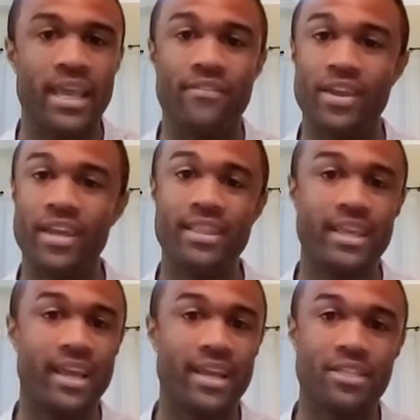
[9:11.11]
If
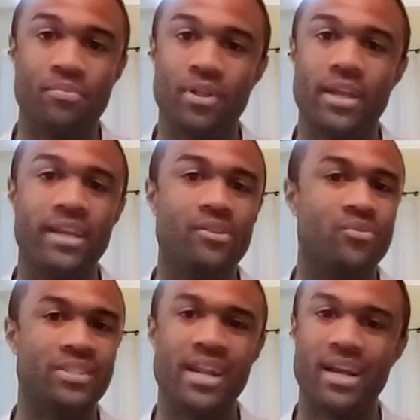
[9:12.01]
anything I explained
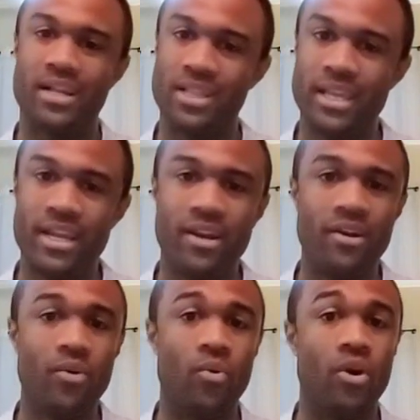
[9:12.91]
was not clear,
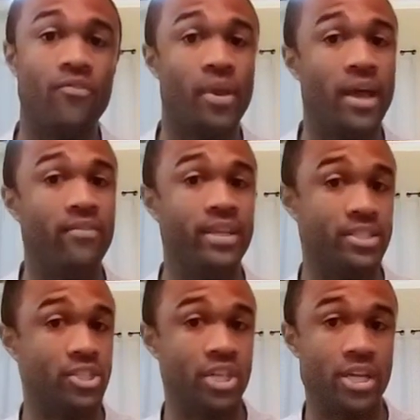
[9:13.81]
or if you have any
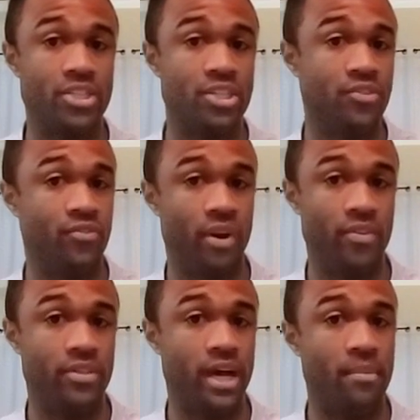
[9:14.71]
suggestions for
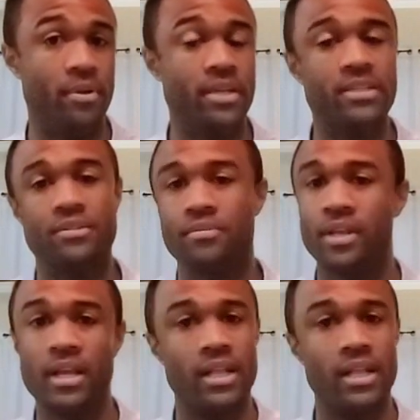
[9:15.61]
other topics,